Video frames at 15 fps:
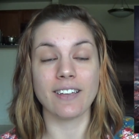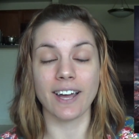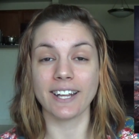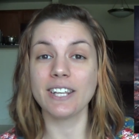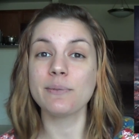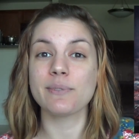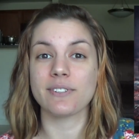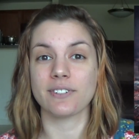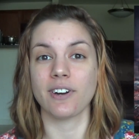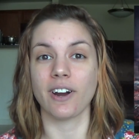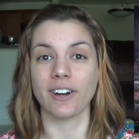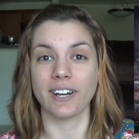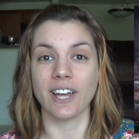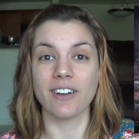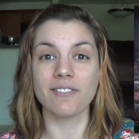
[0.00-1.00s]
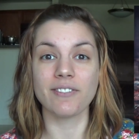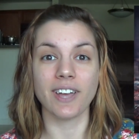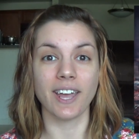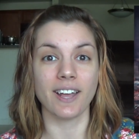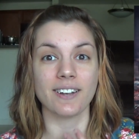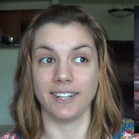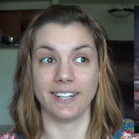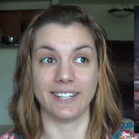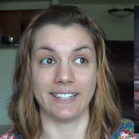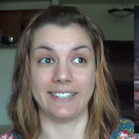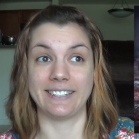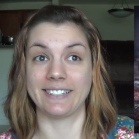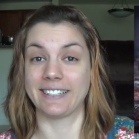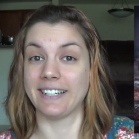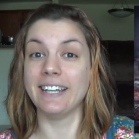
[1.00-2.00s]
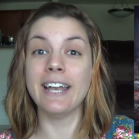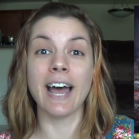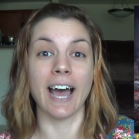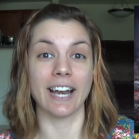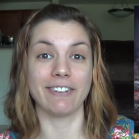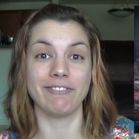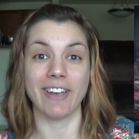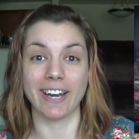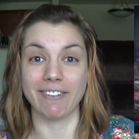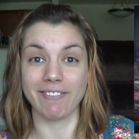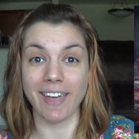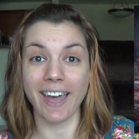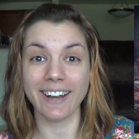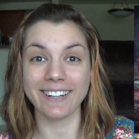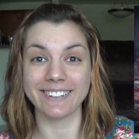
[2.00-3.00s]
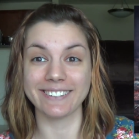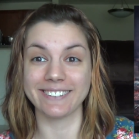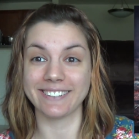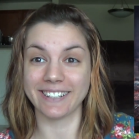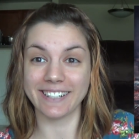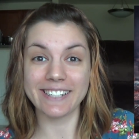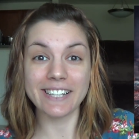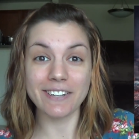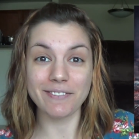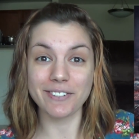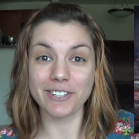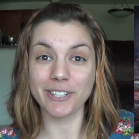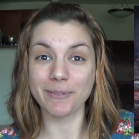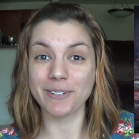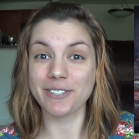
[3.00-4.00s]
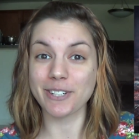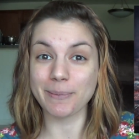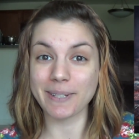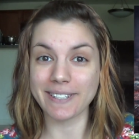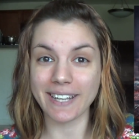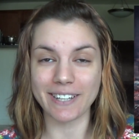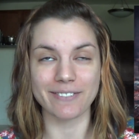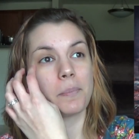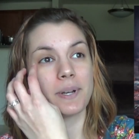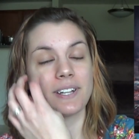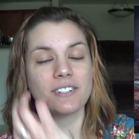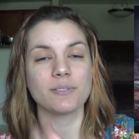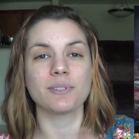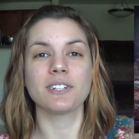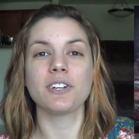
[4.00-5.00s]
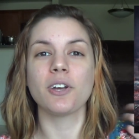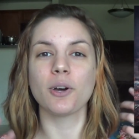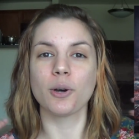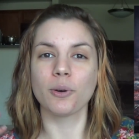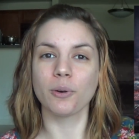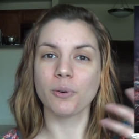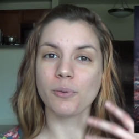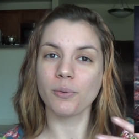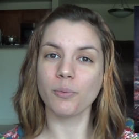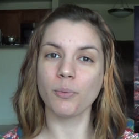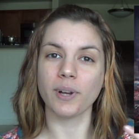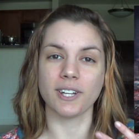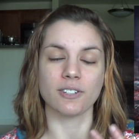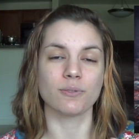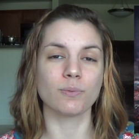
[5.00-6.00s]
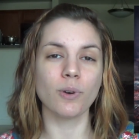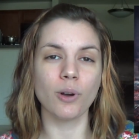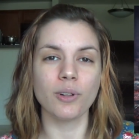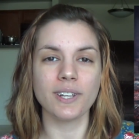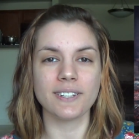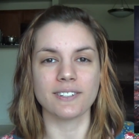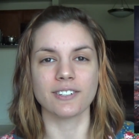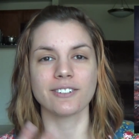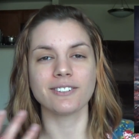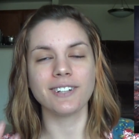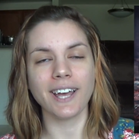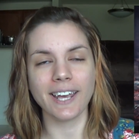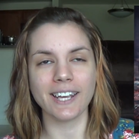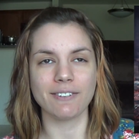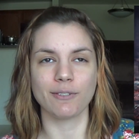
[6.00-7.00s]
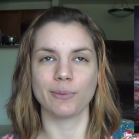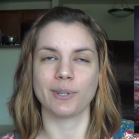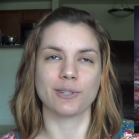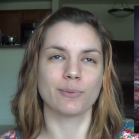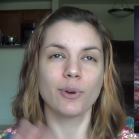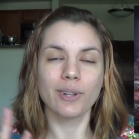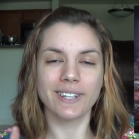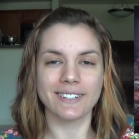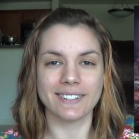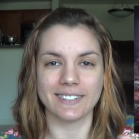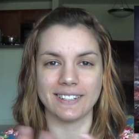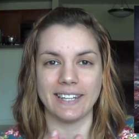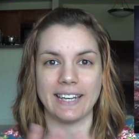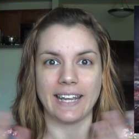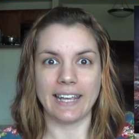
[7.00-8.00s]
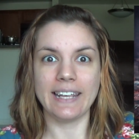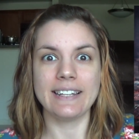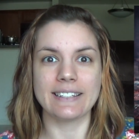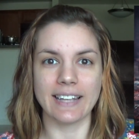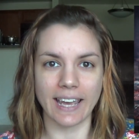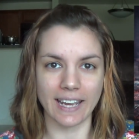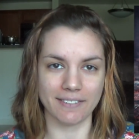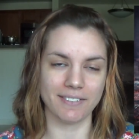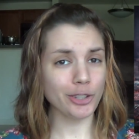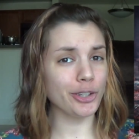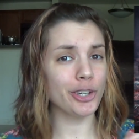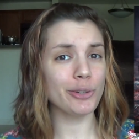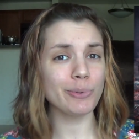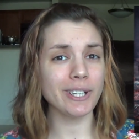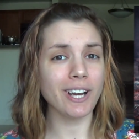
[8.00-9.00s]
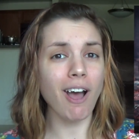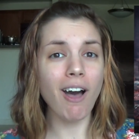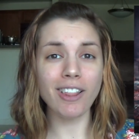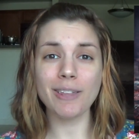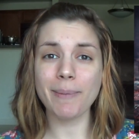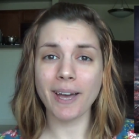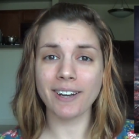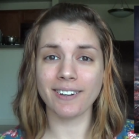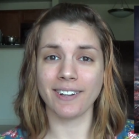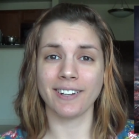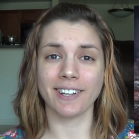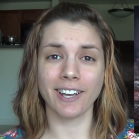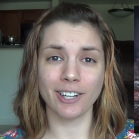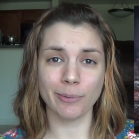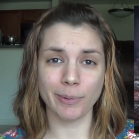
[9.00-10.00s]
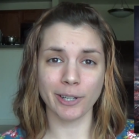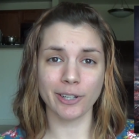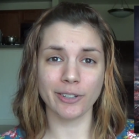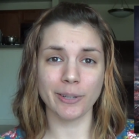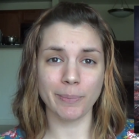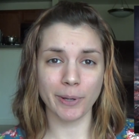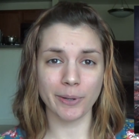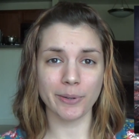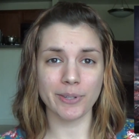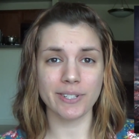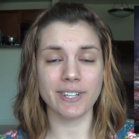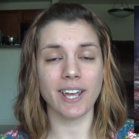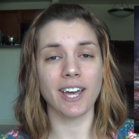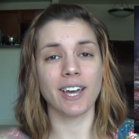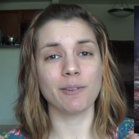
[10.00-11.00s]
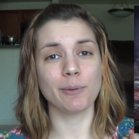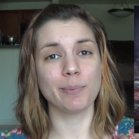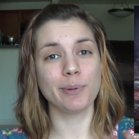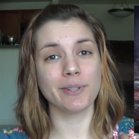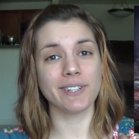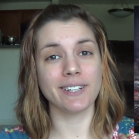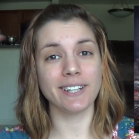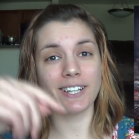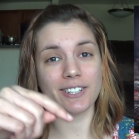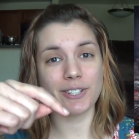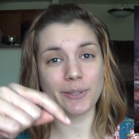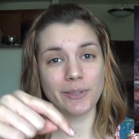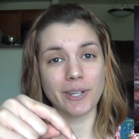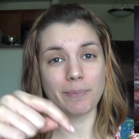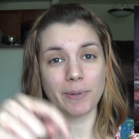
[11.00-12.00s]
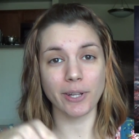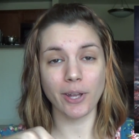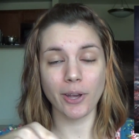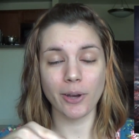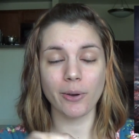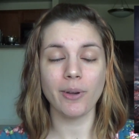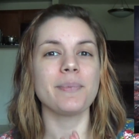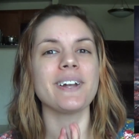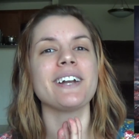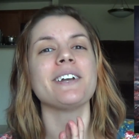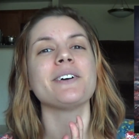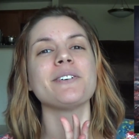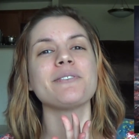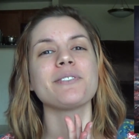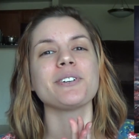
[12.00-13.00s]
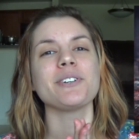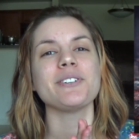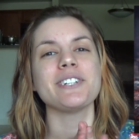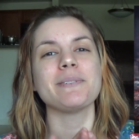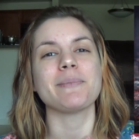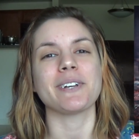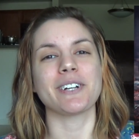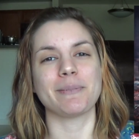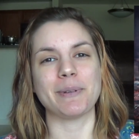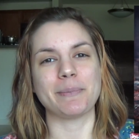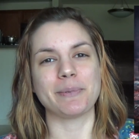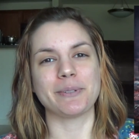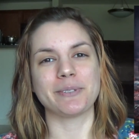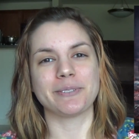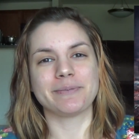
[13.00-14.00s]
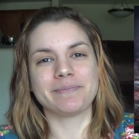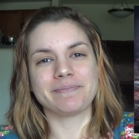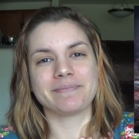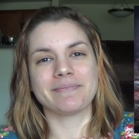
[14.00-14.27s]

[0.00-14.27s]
thought he was the target of, and he's not a fan of that, because he loves her and he wants her to be safe. But he doesn't really know what his role is in her life, or what his role is in his life. You can read all about it on the Cuddlebuggery post. I will put the link to it below. But I know for all you Team Theron people,